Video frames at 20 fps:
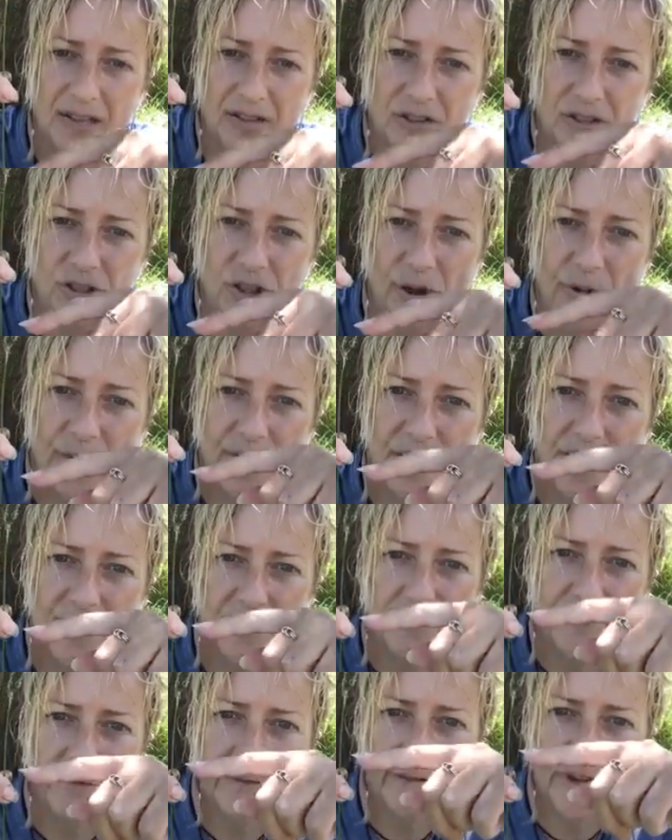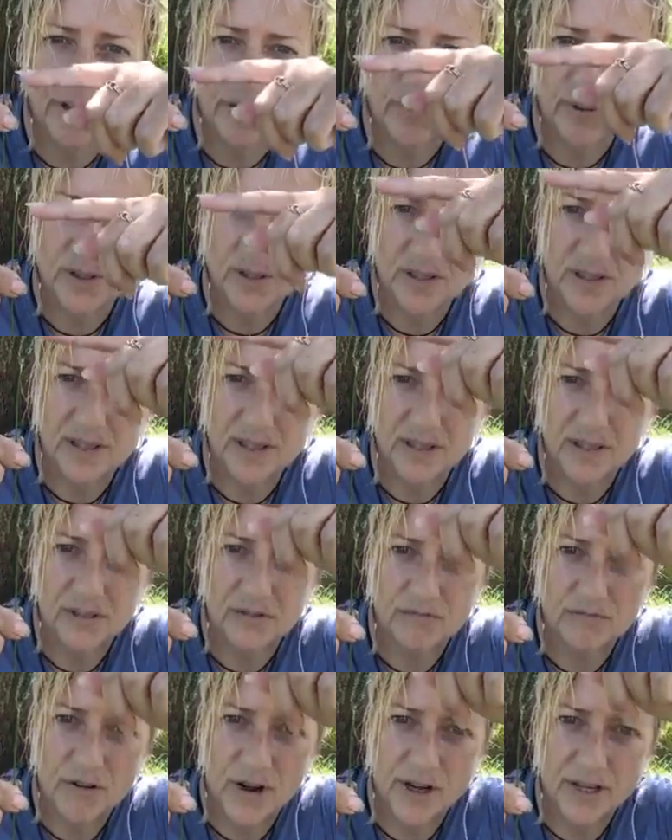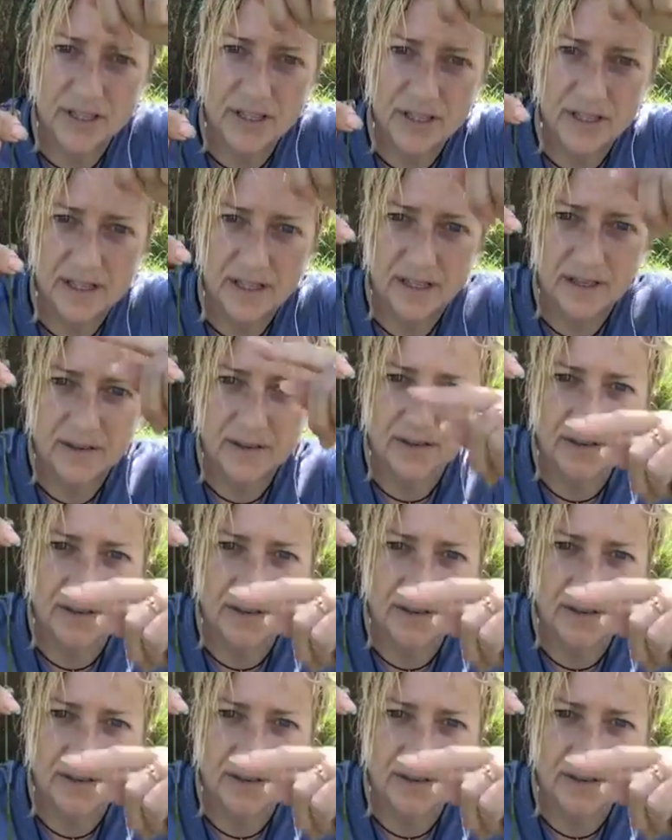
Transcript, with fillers: showing frequency that's rising,